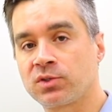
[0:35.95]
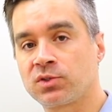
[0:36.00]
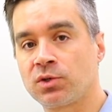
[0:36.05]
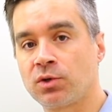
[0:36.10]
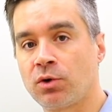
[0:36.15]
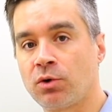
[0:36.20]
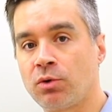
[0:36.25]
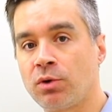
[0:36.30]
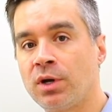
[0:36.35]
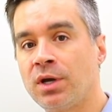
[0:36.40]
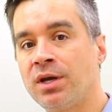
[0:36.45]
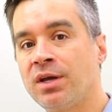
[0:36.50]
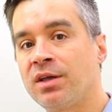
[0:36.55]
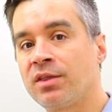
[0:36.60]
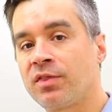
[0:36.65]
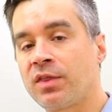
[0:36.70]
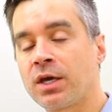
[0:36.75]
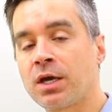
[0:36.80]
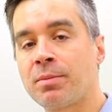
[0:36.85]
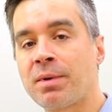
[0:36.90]
So
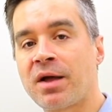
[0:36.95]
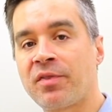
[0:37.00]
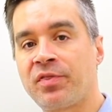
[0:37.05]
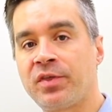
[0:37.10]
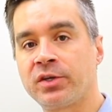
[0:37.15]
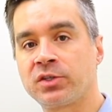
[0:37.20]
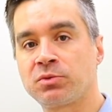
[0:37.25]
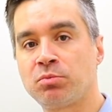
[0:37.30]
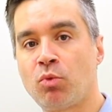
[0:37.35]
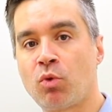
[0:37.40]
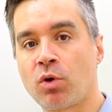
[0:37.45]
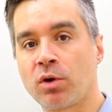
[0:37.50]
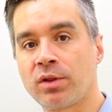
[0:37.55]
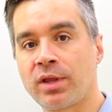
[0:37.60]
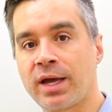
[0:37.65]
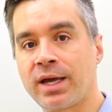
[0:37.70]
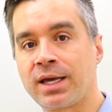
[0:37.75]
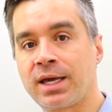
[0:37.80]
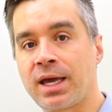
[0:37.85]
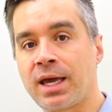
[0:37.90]
think about this more
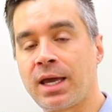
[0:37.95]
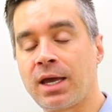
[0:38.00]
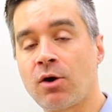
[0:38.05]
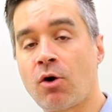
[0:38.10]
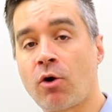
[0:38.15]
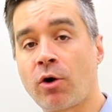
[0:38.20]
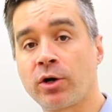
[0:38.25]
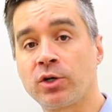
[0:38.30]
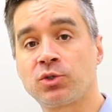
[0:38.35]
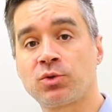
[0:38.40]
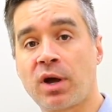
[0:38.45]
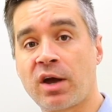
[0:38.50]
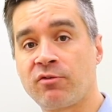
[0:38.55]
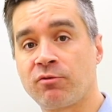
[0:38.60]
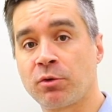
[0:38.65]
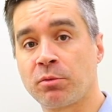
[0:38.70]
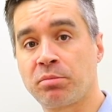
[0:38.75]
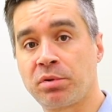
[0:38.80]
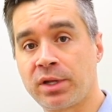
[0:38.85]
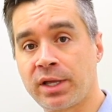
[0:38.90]
like a hard
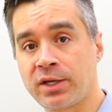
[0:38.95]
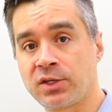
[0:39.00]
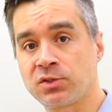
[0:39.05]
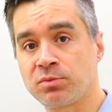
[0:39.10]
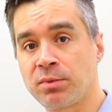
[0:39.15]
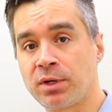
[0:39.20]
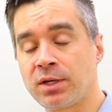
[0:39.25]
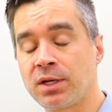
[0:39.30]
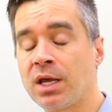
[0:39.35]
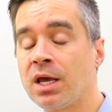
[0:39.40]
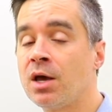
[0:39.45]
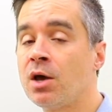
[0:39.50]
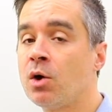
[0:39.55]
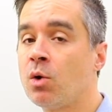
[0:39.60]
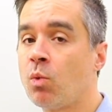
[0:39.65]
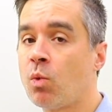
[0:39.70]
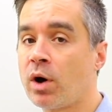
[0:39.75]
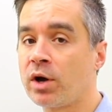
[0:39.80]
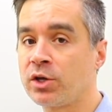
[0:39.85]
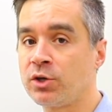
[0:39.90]
drive replacement.
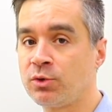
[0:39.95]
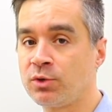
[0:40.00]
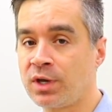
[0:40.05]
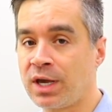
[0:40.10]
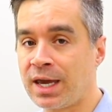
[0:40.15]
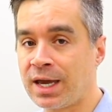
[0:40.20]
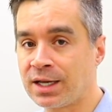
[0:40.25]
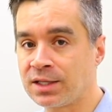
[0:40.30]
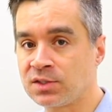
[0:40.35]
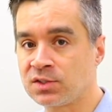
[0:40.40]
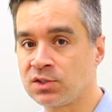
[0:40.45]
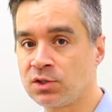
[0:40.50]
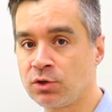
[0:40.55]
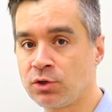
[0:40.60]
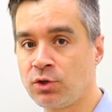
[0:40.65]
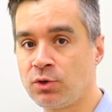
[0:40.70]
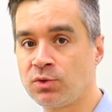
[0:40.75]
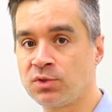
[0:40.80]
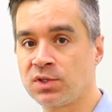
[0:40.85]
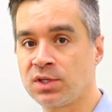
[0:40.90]
While you can still
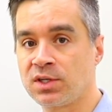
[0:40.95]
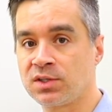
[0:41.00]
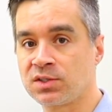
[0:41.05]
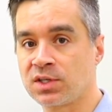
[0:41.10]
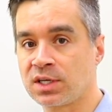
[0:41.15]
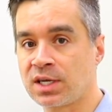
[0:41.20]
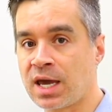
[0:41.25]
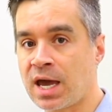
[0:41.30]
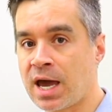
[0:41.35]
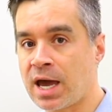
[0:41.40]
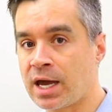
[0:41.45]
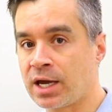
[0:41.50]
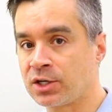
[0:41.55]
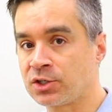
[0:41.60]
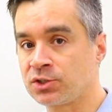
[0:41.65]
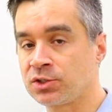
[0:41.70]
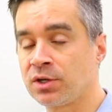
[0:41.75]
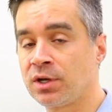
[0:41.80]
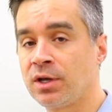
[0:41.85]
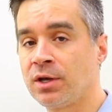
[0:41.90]
use it as a
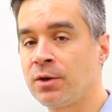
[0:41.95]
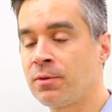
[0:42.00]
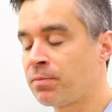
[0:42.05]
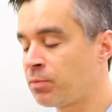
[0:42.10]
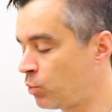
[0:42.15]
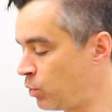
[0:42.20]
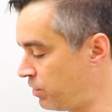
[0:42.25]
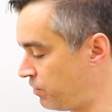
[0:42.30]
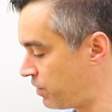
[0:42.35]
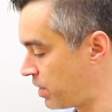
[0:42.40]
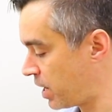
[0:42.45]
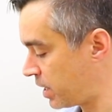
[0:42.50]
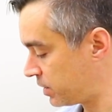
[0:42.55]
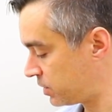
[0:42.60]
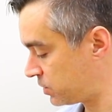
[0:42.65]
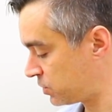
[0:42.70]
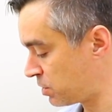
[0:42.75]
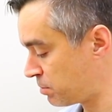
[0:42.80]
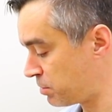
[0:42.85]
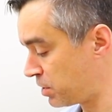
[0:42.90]
cache, we've
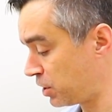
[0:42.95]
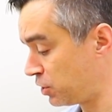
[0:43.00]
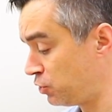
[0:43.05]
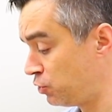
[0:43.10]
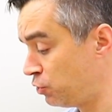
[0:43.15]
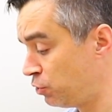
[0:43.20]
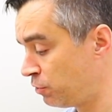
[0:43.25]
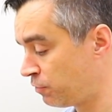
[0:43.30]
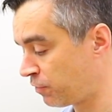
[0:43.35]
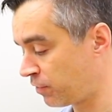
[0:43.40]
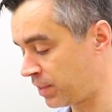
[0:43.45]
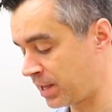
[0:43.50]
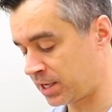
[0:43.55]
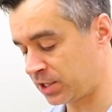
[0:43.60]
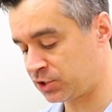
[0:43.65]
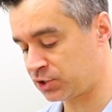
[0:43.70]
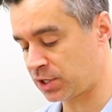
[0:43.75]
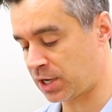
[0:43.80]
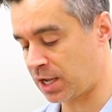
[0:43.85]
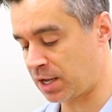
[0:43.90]
got something new for
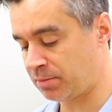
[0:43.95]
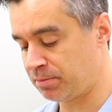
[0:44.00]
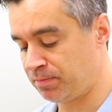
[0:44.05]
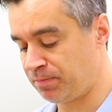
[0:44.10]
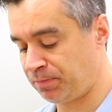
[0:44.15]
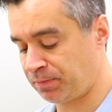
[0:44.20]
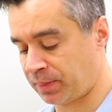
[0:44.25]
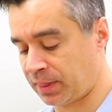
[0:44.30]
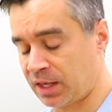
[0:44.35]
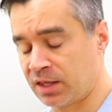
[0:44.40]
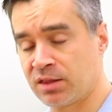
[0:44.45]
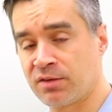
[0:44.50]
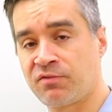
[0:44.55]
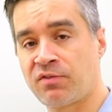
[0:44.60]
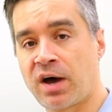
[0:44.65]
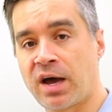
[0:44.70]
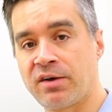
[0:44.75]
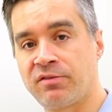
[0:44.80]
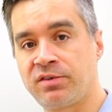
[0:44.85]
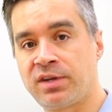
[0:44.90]
that job in the
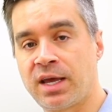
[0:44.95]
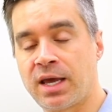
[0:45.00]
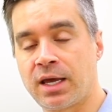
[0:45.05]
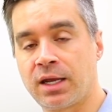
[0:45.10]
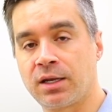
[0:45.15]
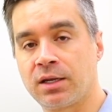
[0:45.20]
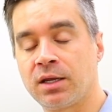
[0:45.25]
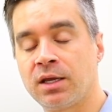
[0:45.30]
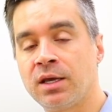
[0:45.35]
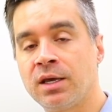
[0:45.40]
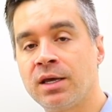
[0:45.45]
510.